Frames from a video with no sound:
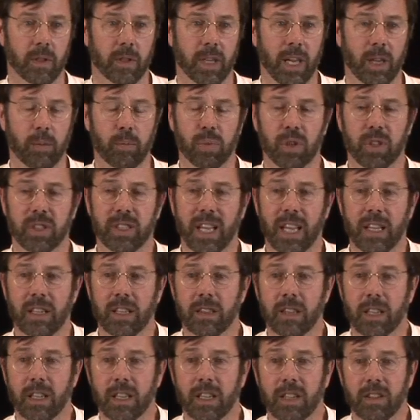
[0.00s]
and pretended
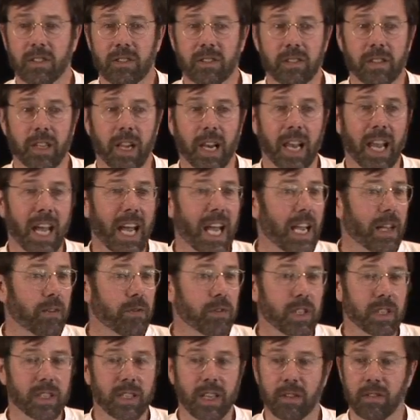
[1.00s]
that it isn't alive, and
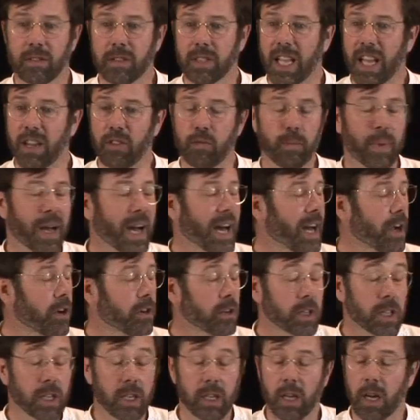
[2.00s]
it doesn't have power,
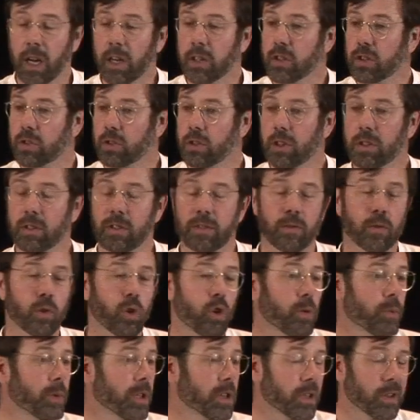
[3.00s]
and it can't
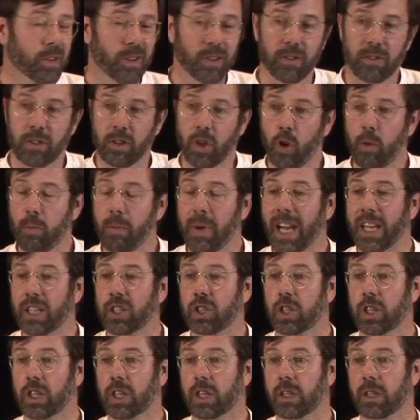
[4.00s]
transform, and there is no
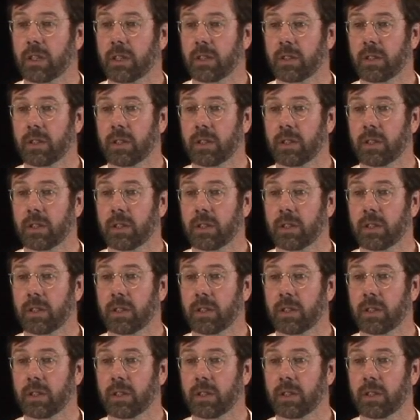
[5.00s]
magic.